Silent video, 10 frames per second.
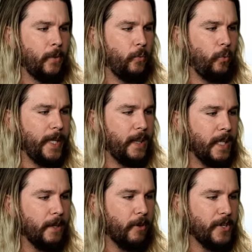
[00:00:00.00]
we
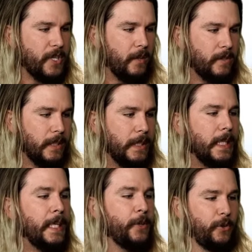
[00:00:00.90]
think of ourselves
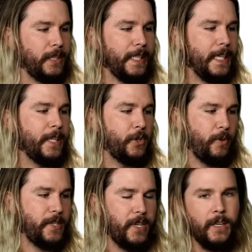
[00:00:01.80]
linearly
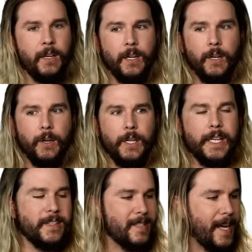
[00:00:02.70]
increasing
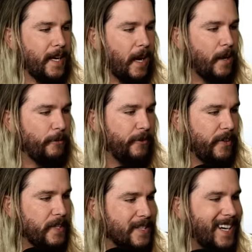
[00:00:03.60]
instead of
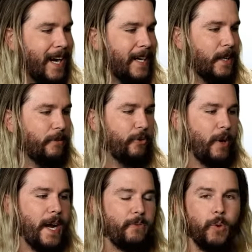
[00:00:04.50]
this kind of
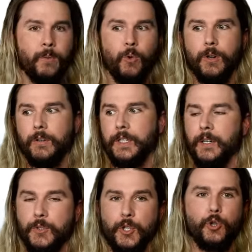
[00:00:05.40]
graph when we're, you
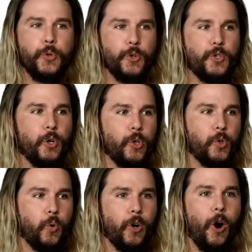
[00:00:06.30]
know, two years
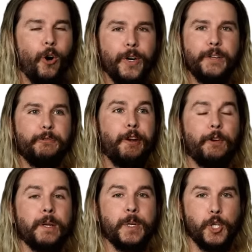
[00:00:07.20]
old, we're already
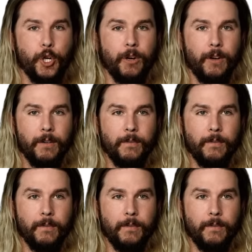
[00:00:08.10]
very mature.